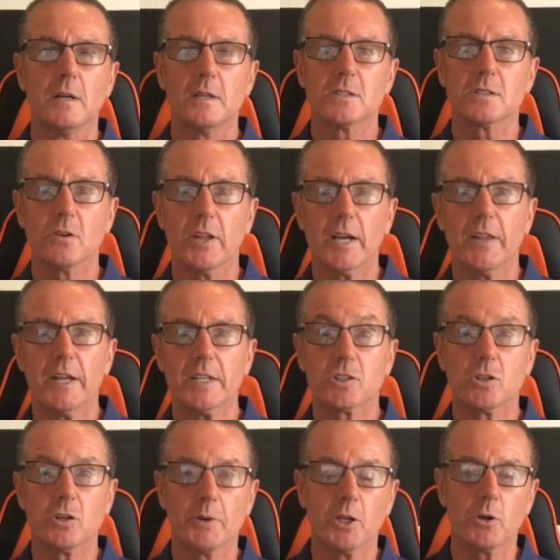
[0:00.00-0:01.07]
So that's
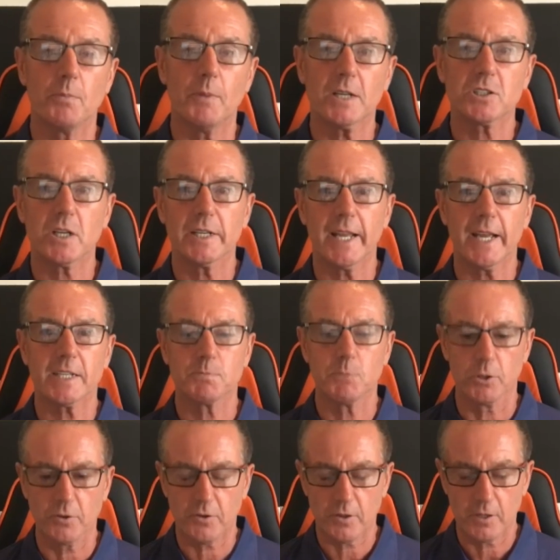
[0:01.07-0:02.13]
coming up actually next
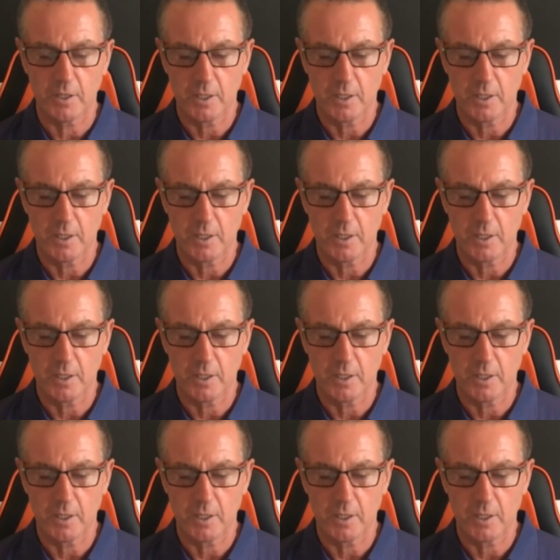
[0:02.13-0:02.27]
month.